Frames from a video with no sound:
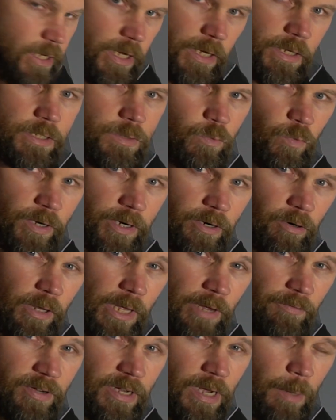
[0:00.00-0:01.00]
case where I'll
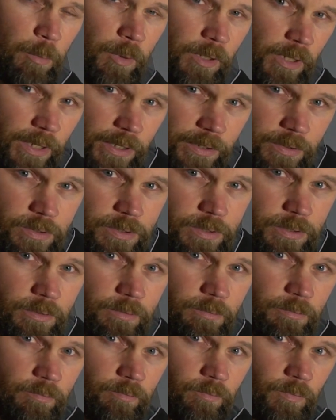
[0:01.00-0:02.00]
have a couple of
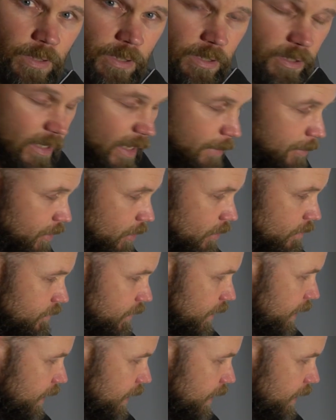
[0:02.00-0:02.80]
legs coming off